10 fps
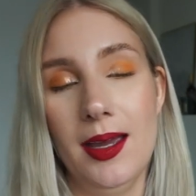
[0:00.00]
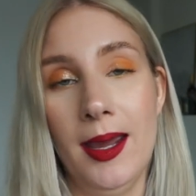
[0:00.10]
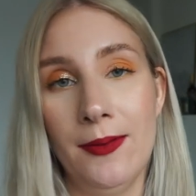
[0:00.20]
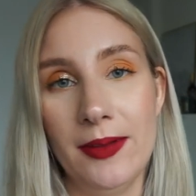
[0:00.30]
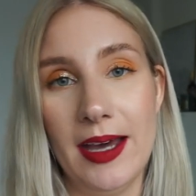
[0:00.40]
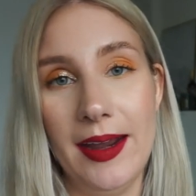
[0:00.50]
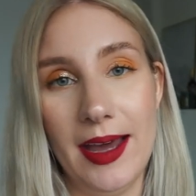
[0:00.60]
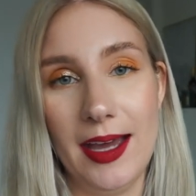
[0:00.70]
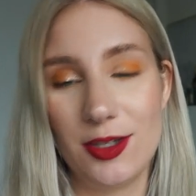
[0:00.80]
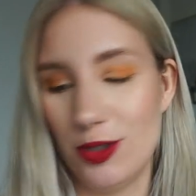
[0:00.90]
And for that,
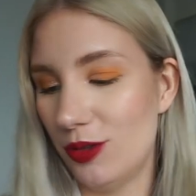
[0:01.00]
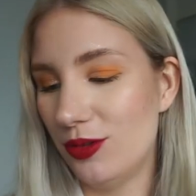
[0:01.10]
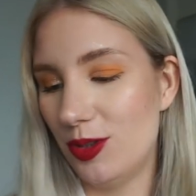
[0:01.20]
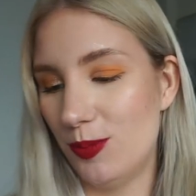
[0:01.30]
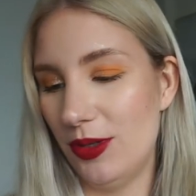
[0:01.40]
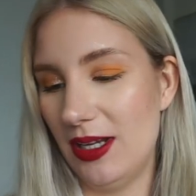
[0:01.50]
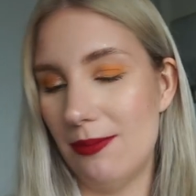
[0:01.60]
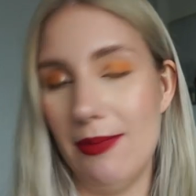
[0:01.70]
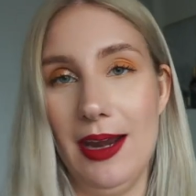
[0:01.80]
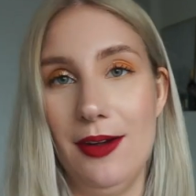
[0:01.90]
I chose to put in
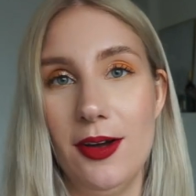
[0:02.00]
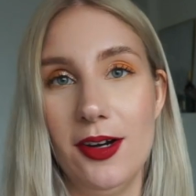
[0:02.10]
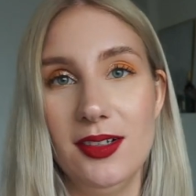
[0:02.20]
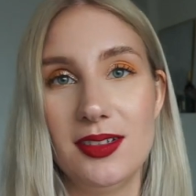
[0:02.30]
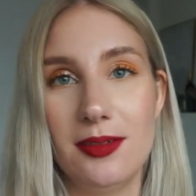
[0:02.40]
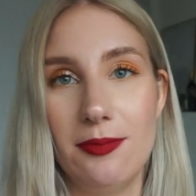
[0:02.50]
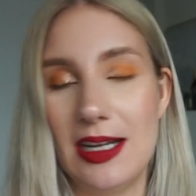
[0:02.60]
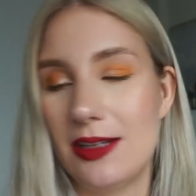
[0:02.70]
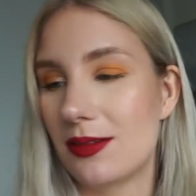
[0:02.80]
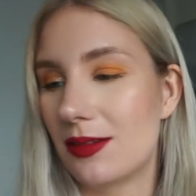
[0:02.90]
my NARS
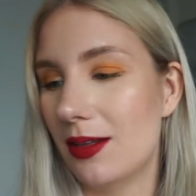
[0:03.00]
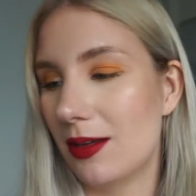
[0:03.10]
Radiant